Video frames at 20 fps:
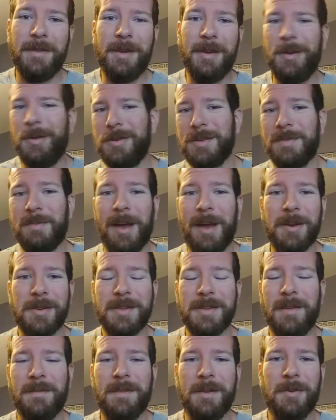There's minor
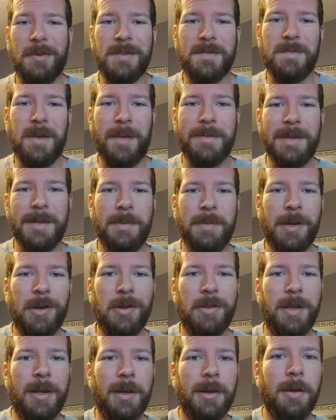stuff that always pops up here
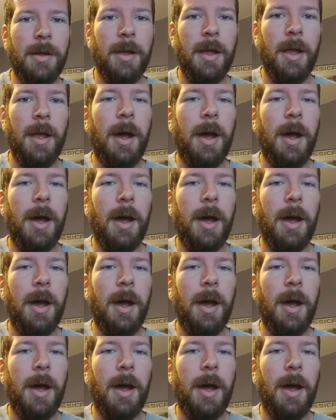and there,